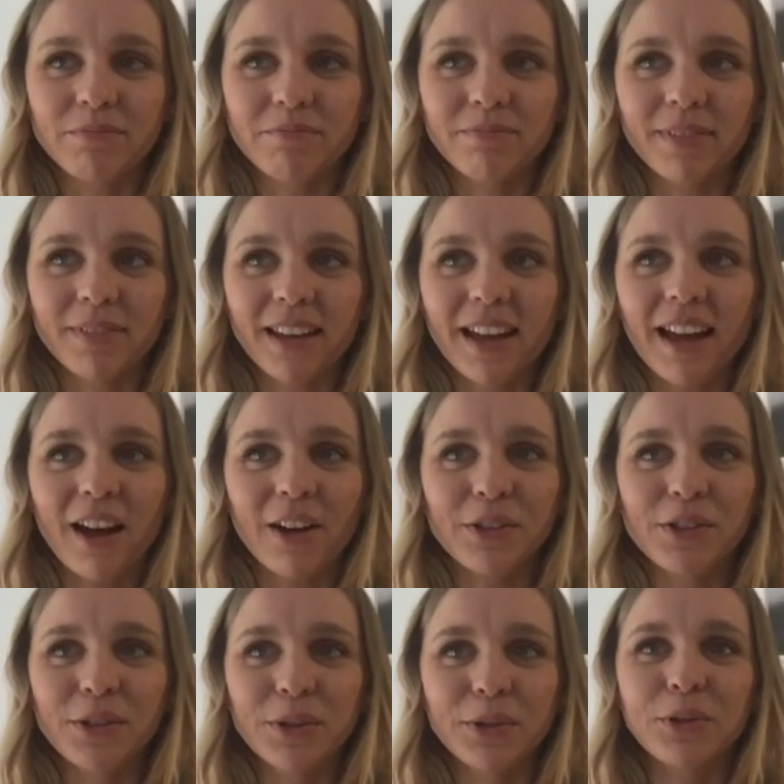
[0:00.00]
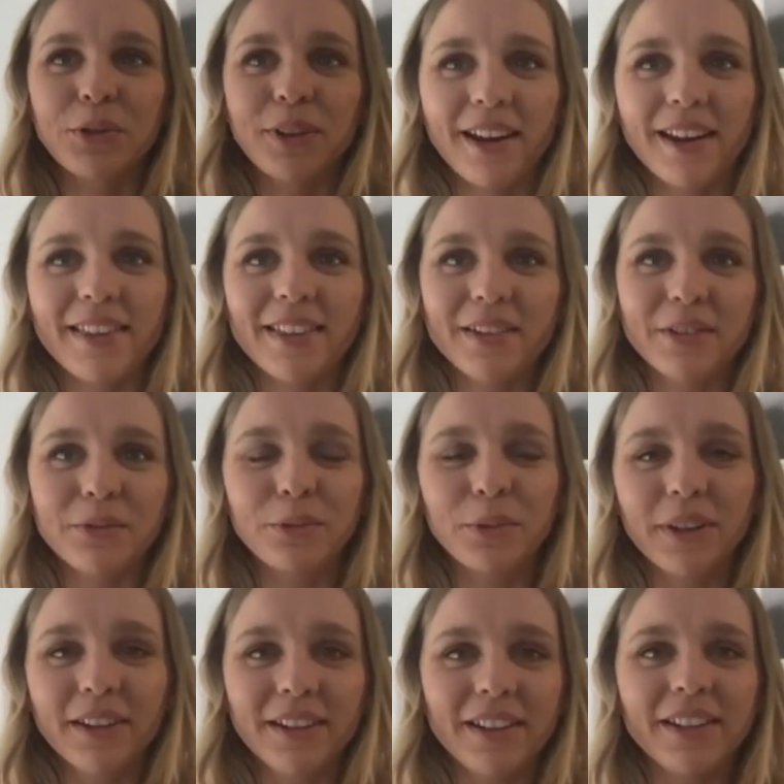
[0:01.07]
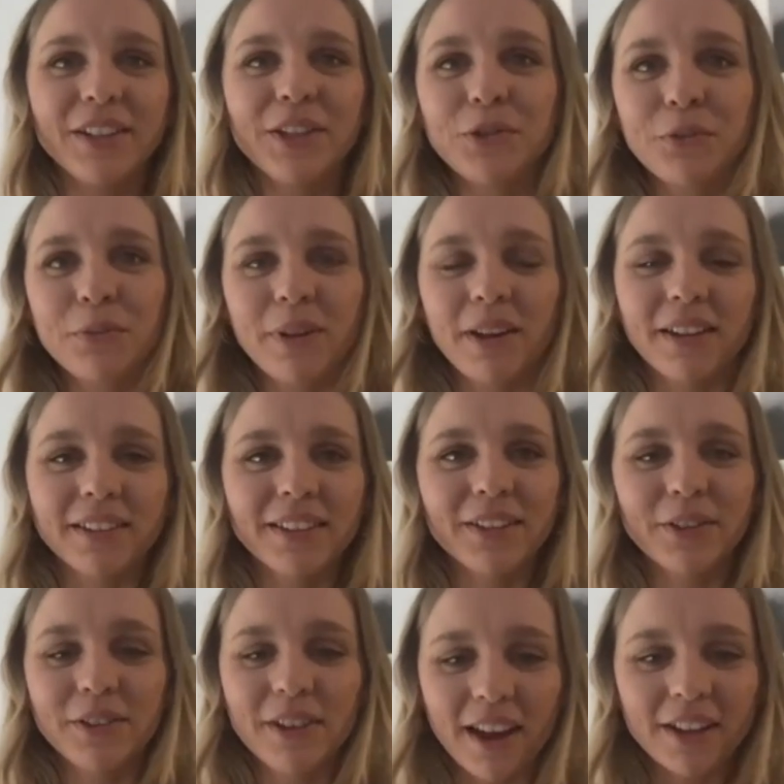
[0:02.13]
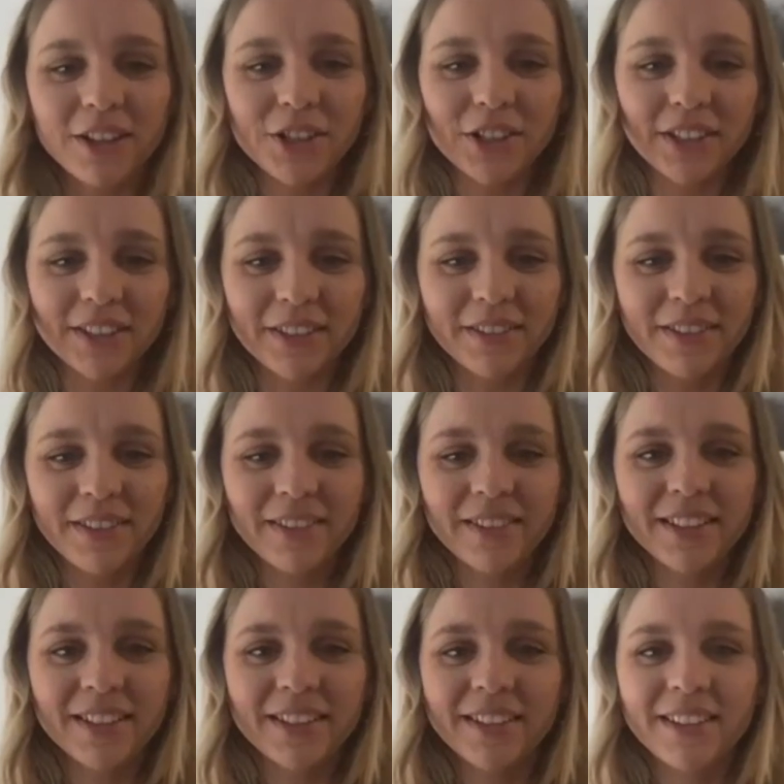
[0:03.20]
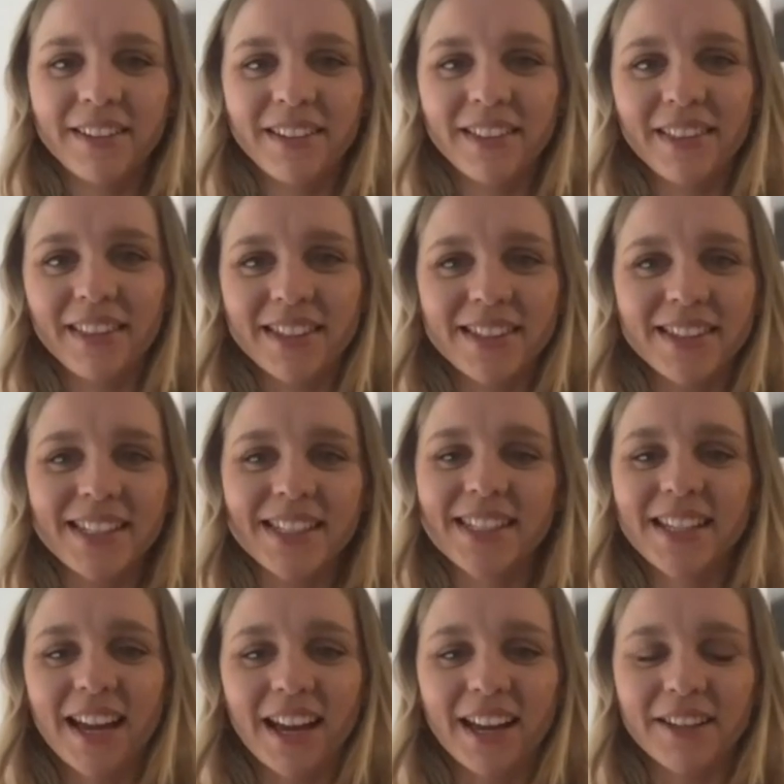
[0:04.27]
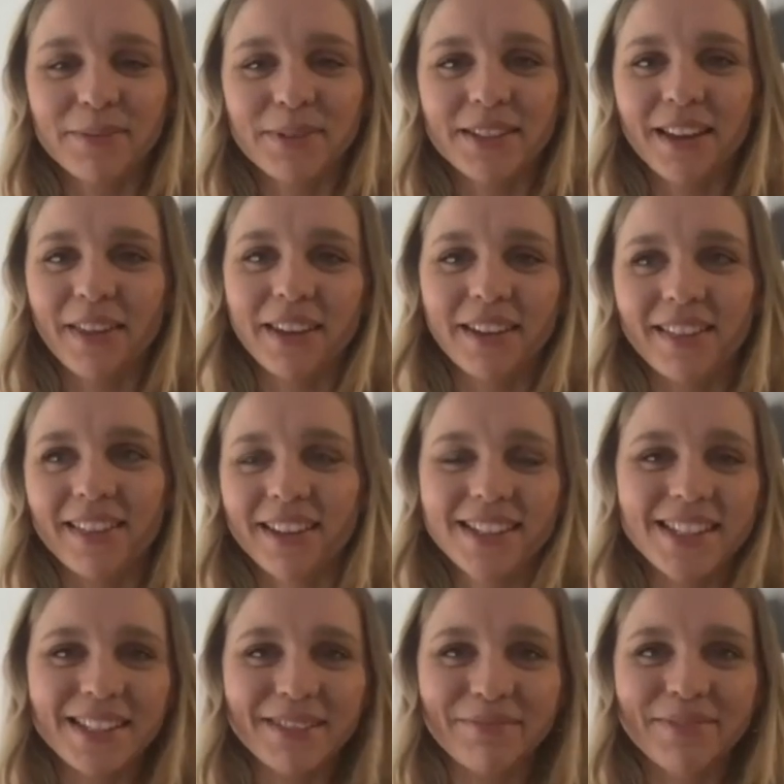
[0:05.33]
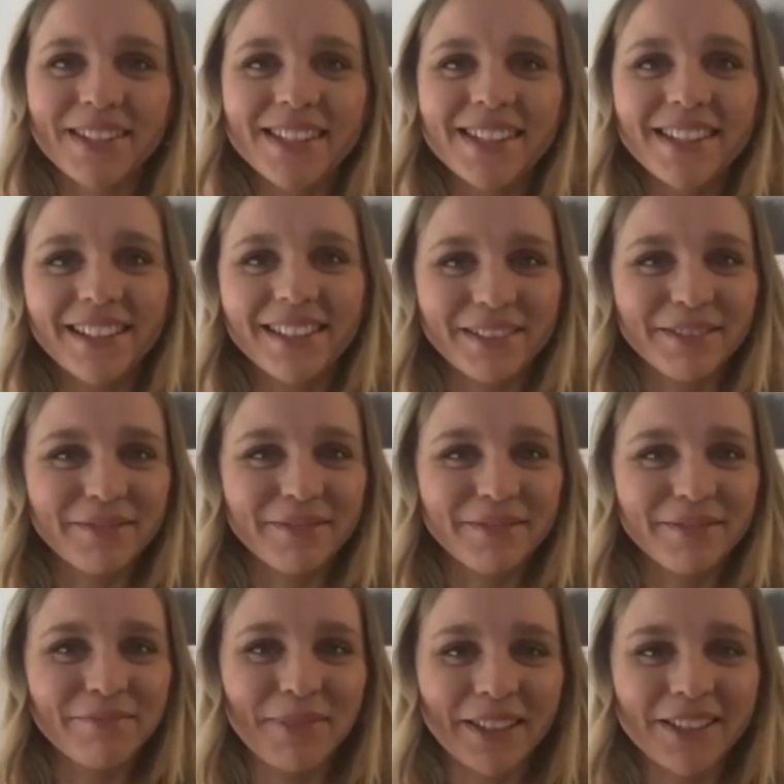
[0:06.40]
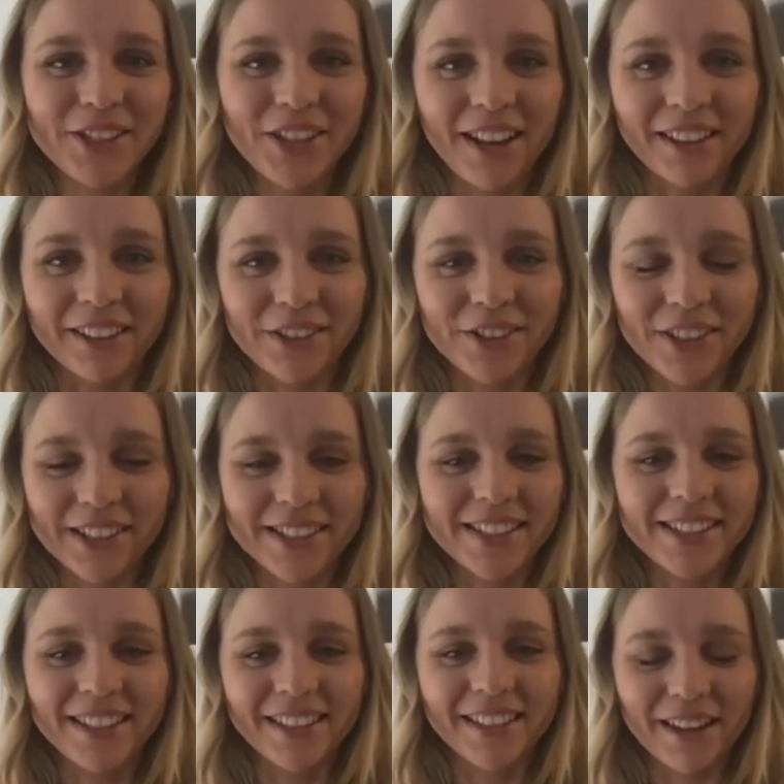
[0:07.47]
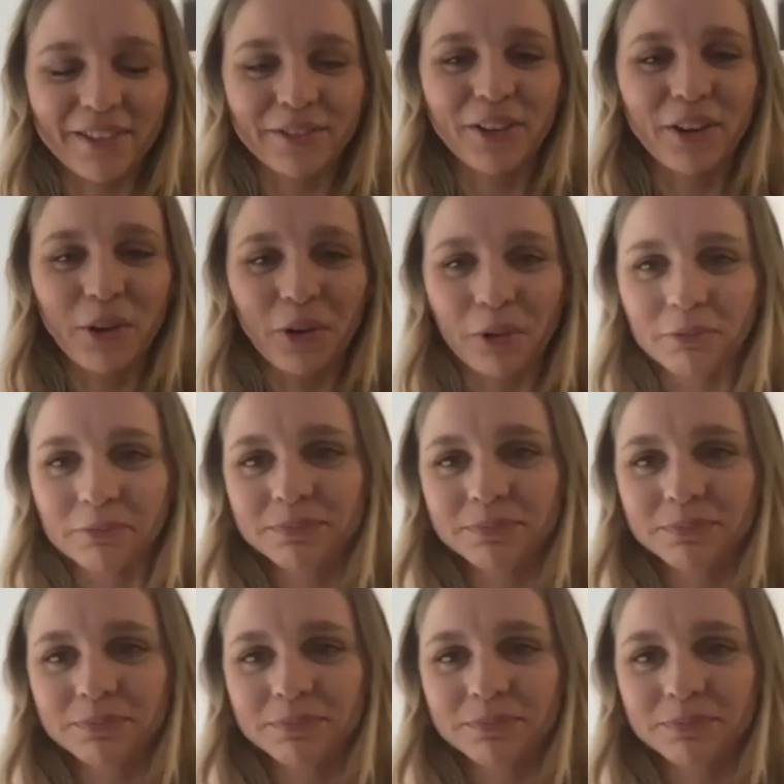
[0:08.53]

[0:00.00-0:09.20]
yeah, how to create the real human connection these times, I think that's still a big challenge. I still have no